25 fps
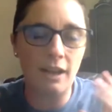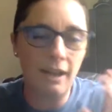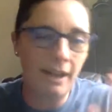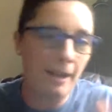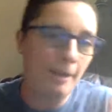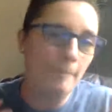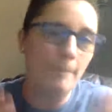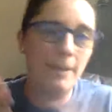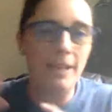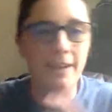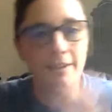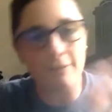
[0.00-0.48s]

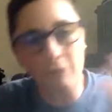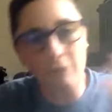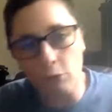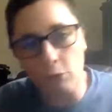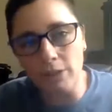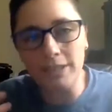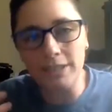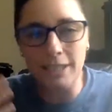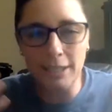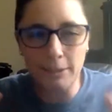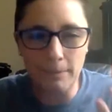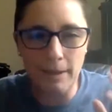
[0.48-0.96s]
Um, and of
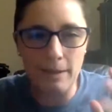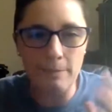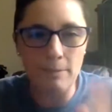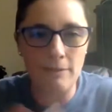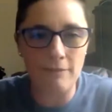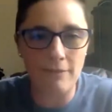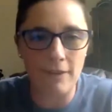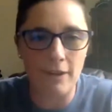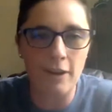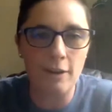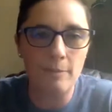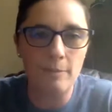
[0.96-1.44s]
course, this might be
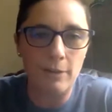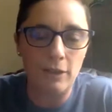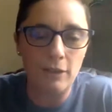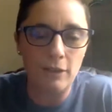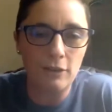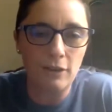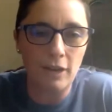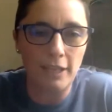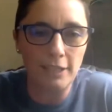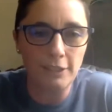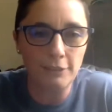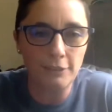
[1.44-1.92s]
variable
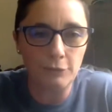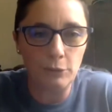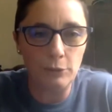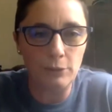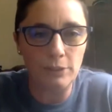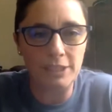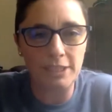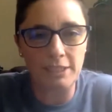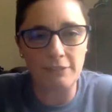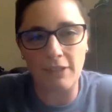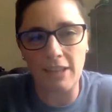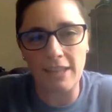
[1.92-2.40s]
across fruit
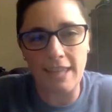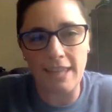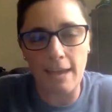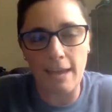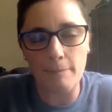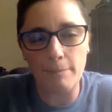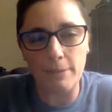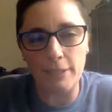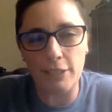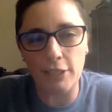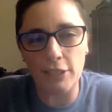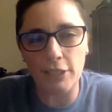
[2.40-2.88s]
and stuff like that.
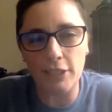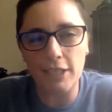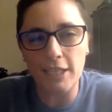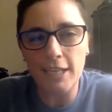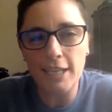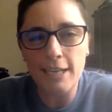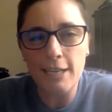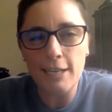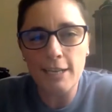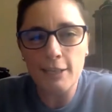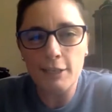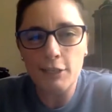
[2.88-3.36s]
But do,
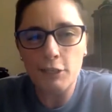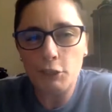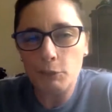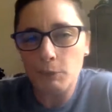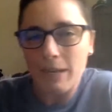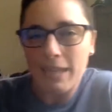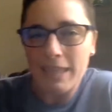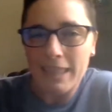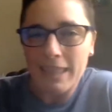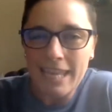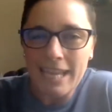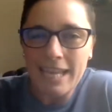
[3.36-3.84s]
do
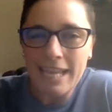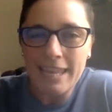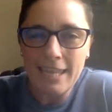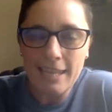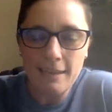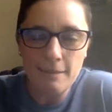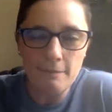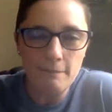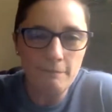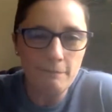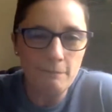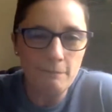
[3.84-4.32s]
we think that